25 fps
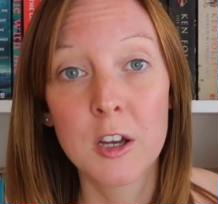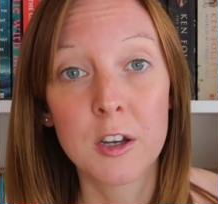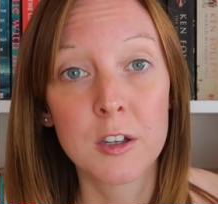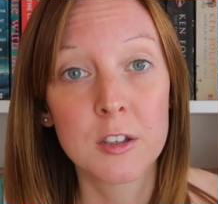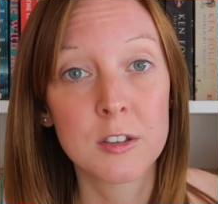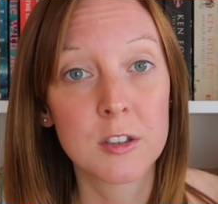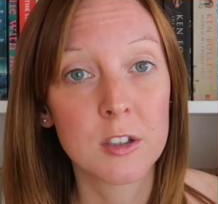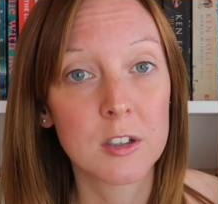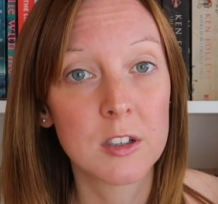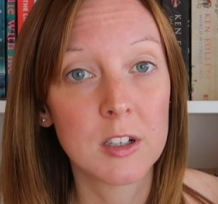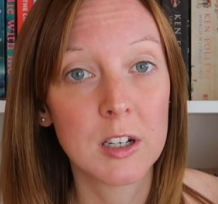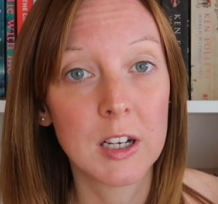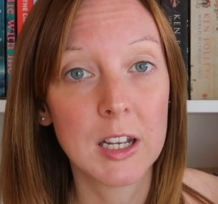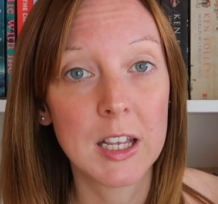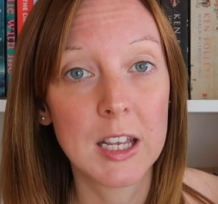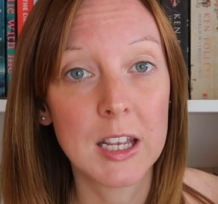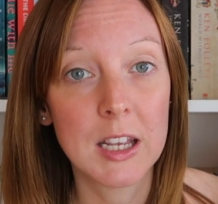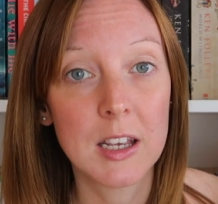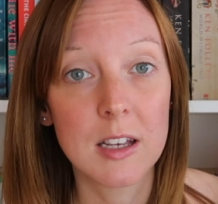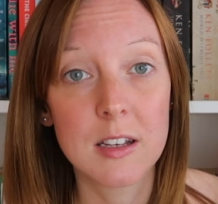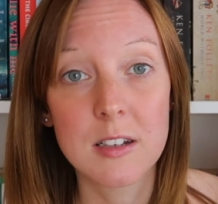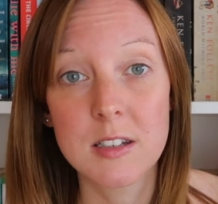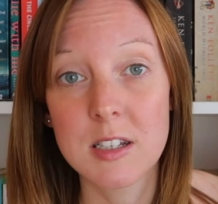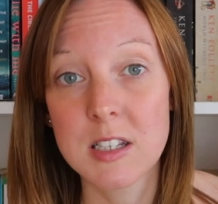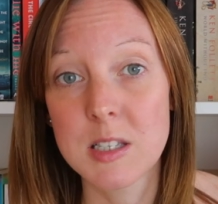
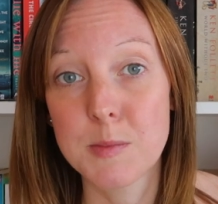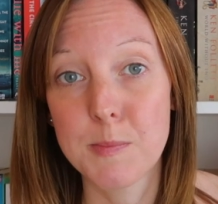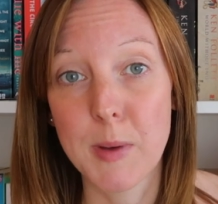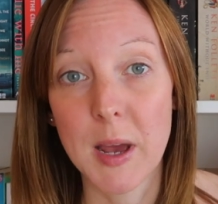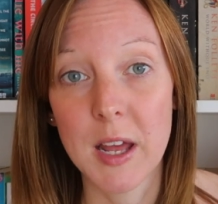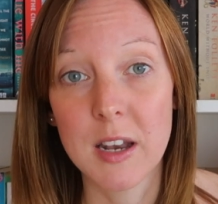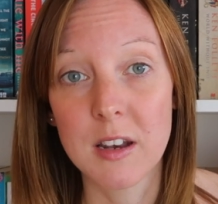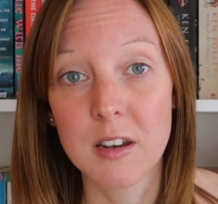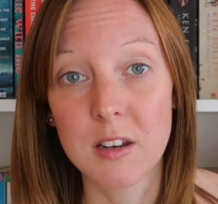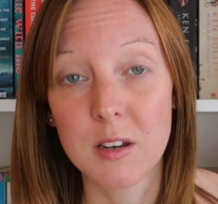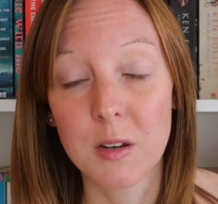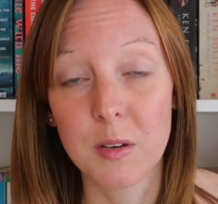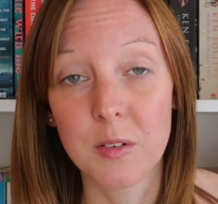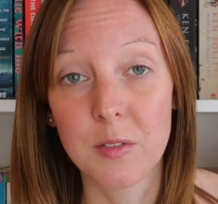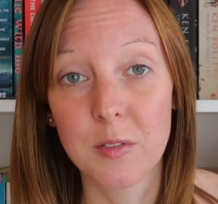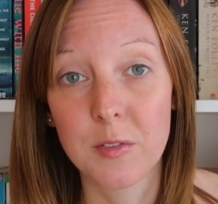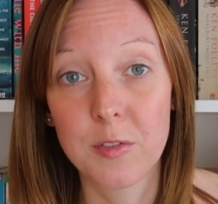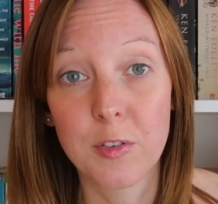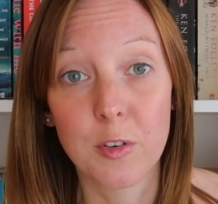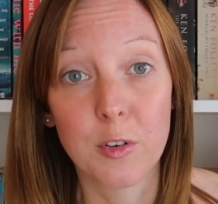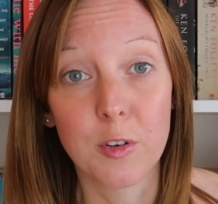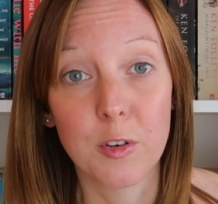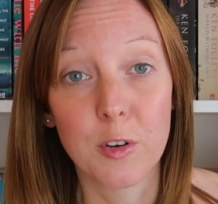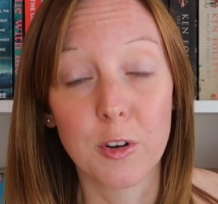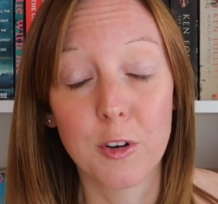suddenly disband
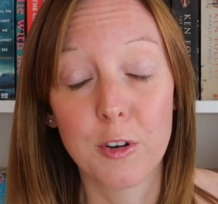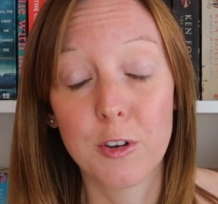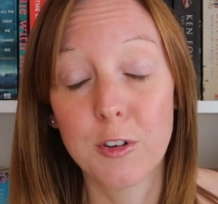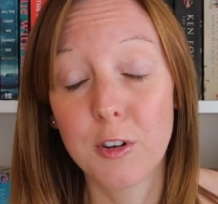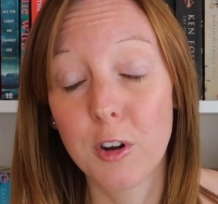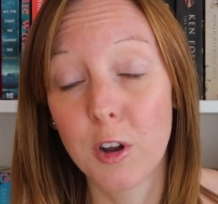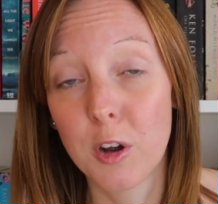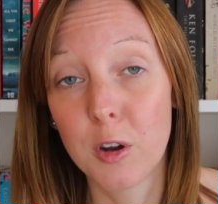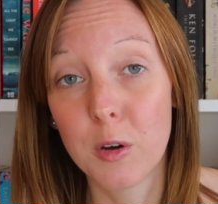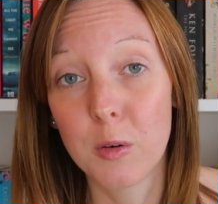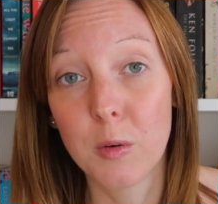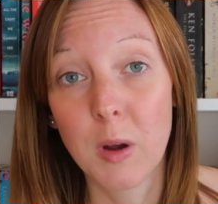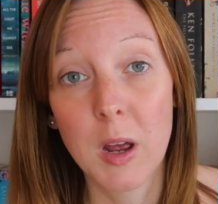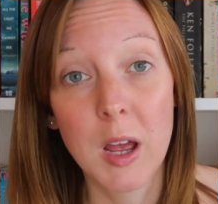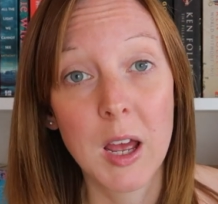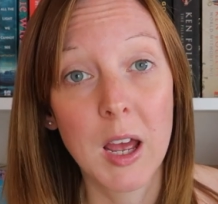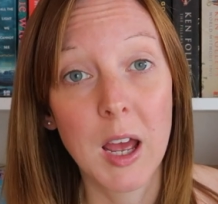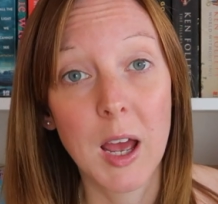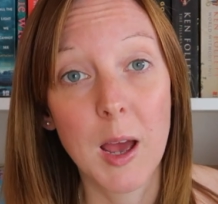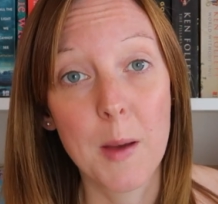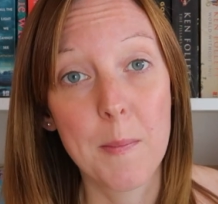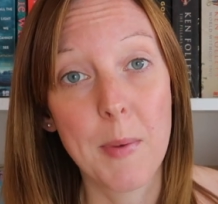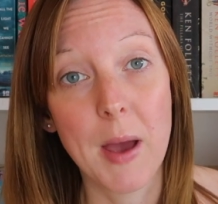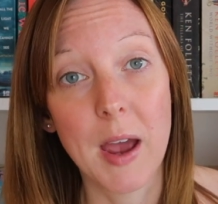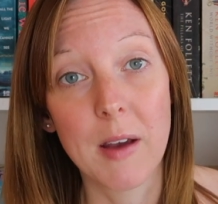for no
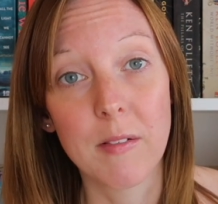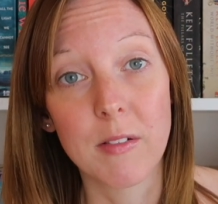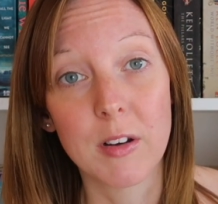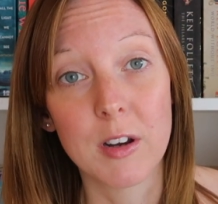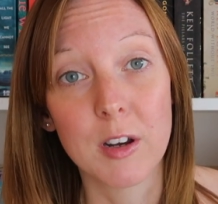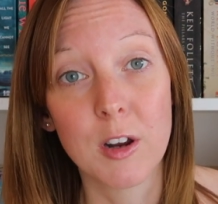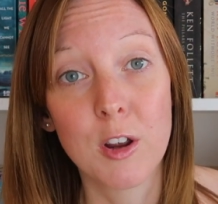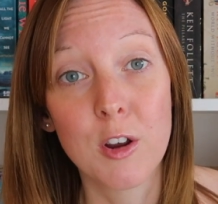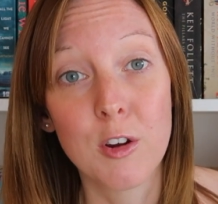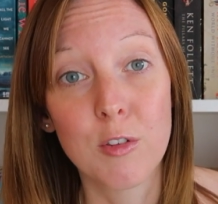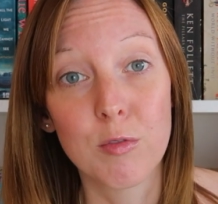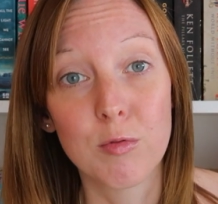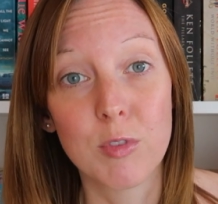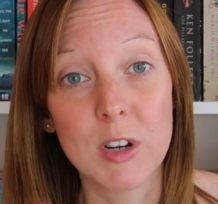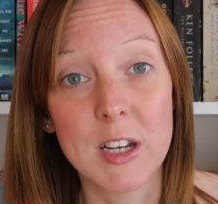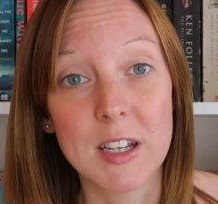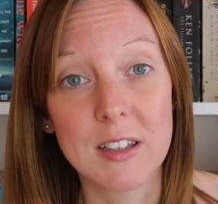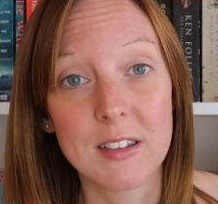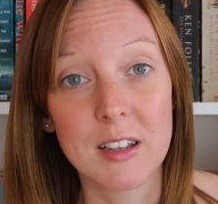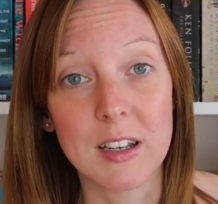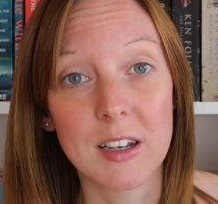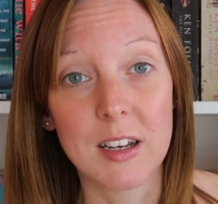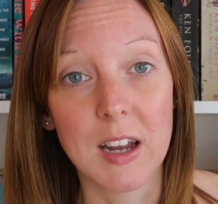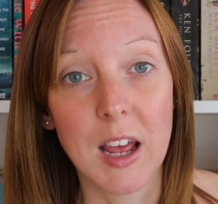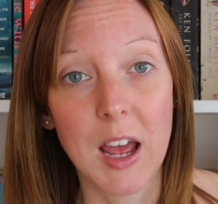apparent
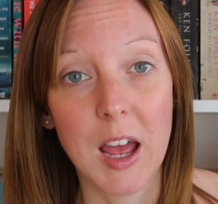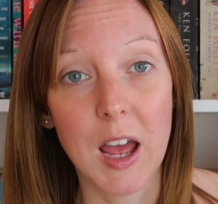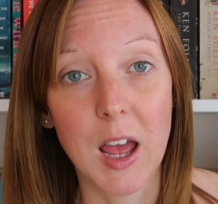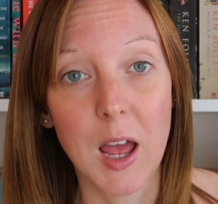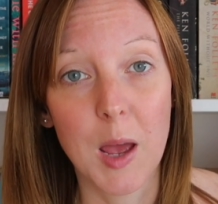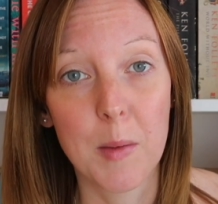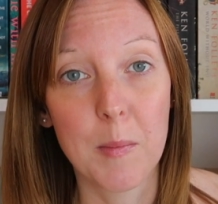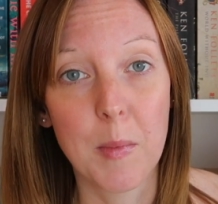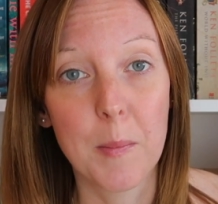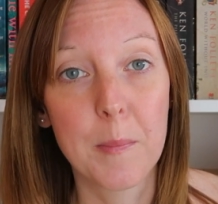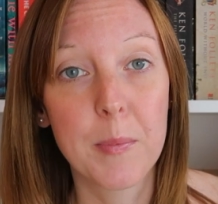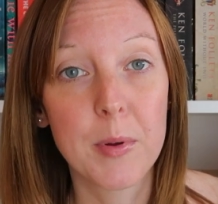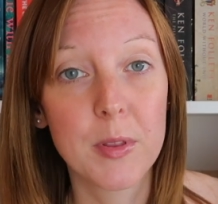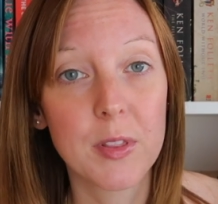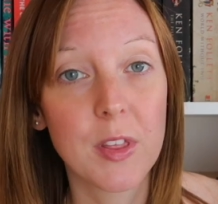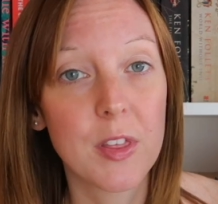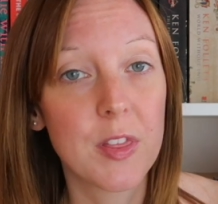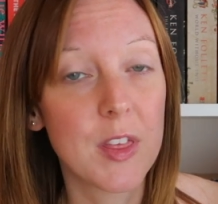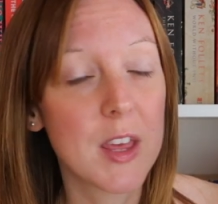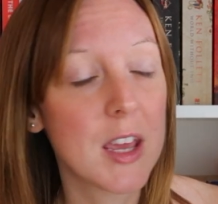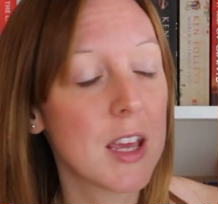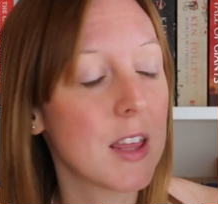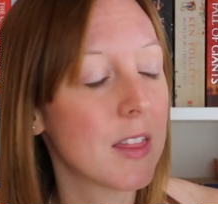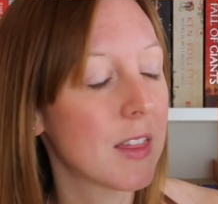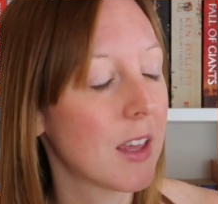reason, um, but the
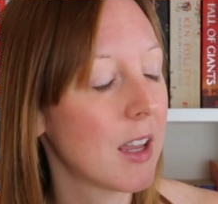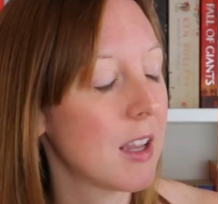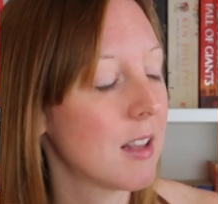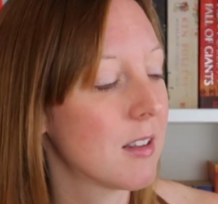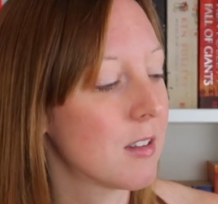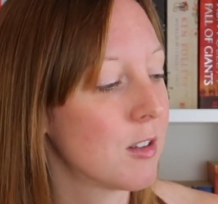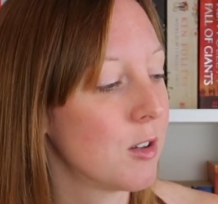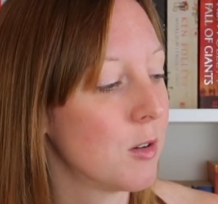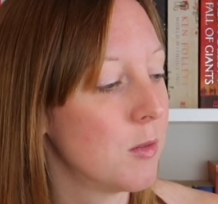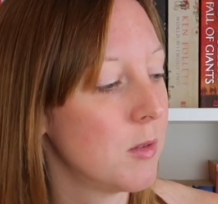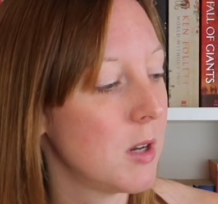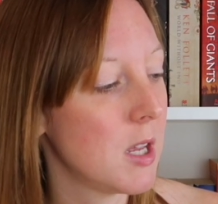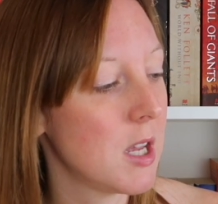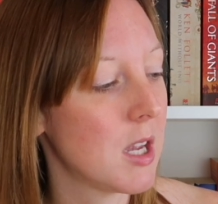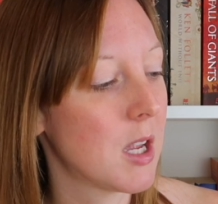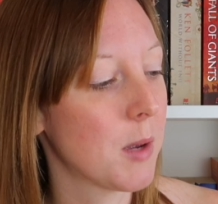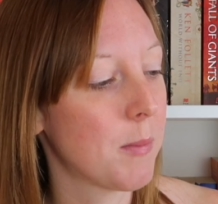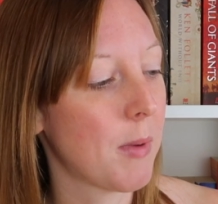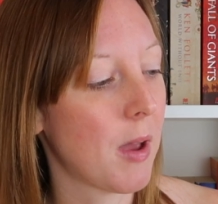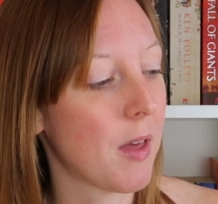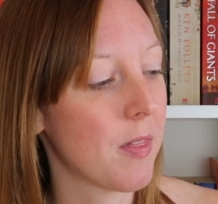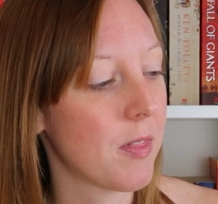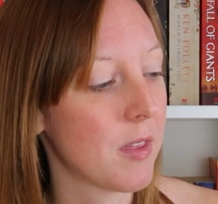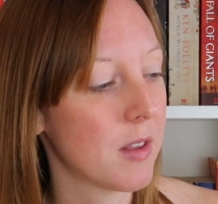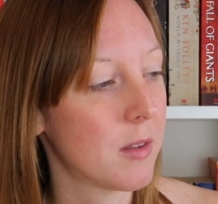thing that is unique
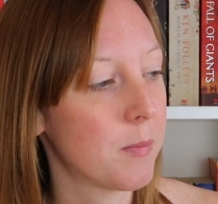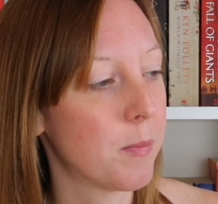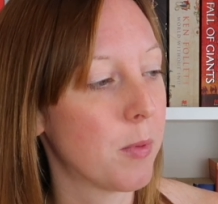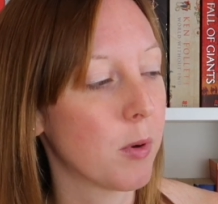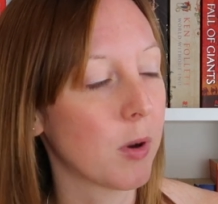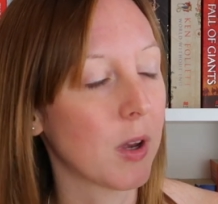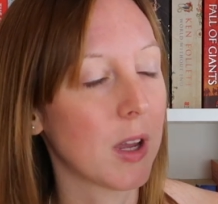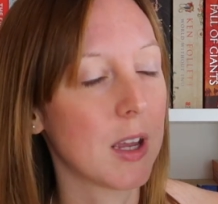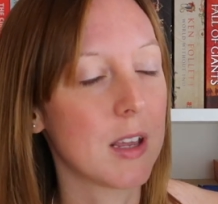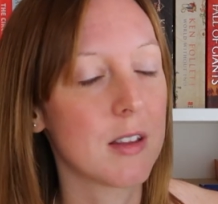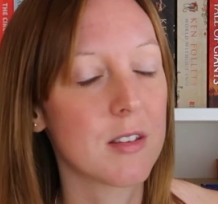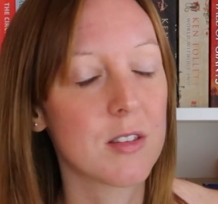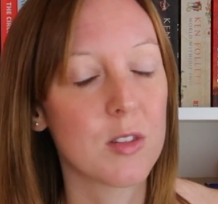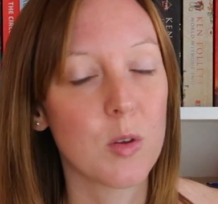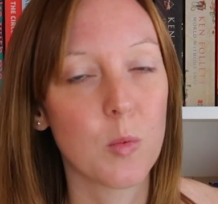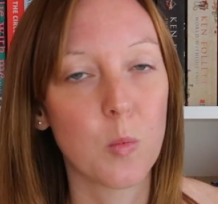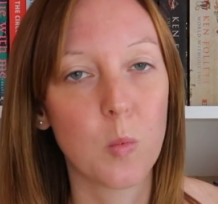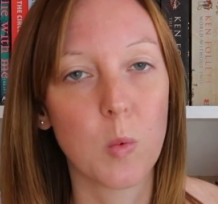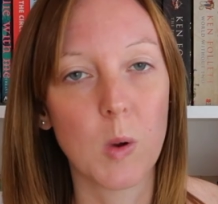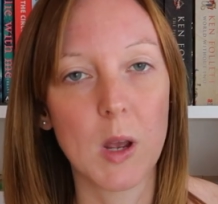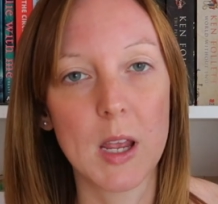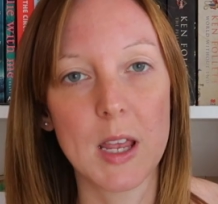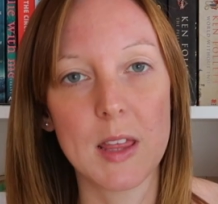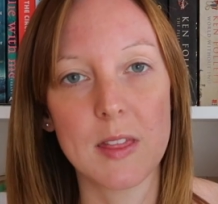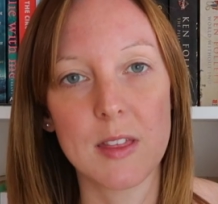about this book is the
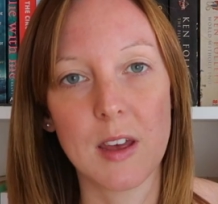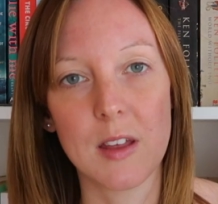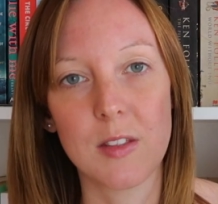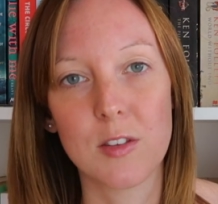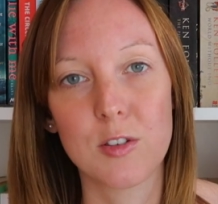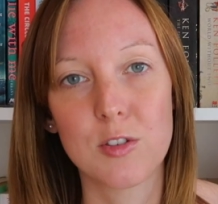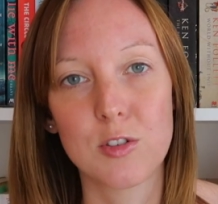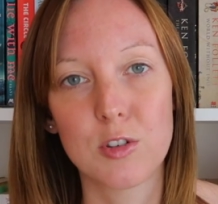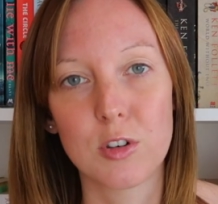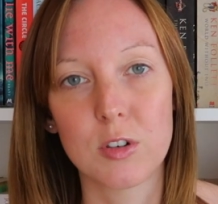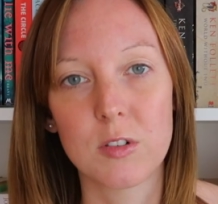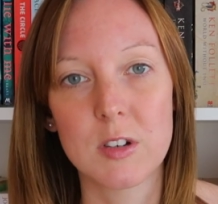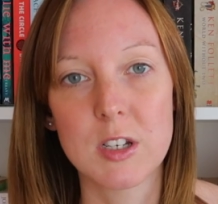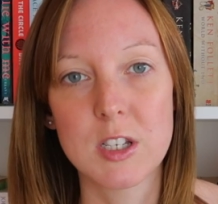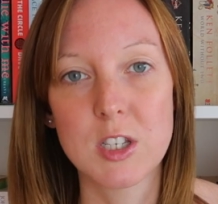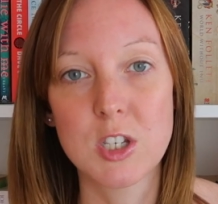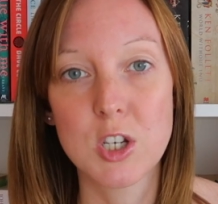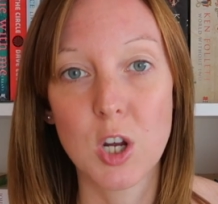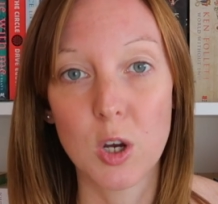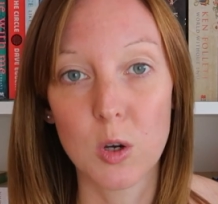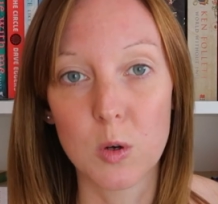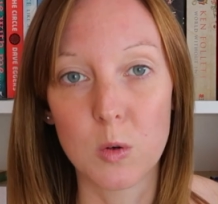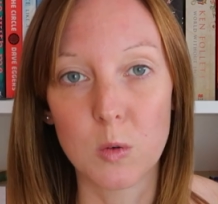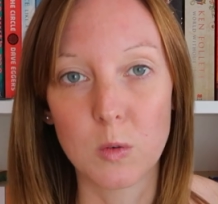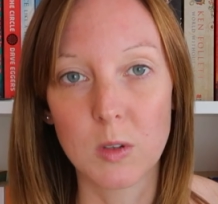way that the story is
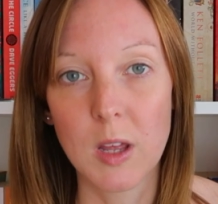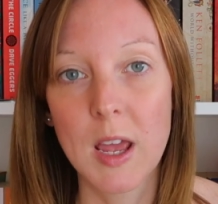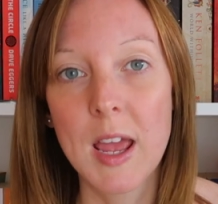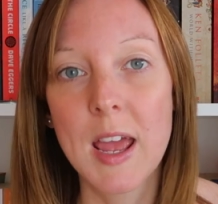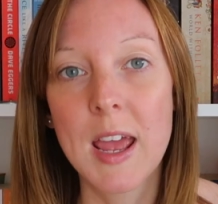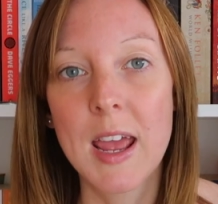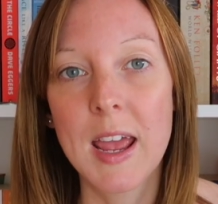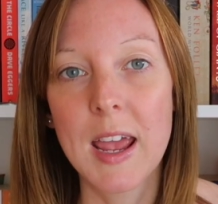told.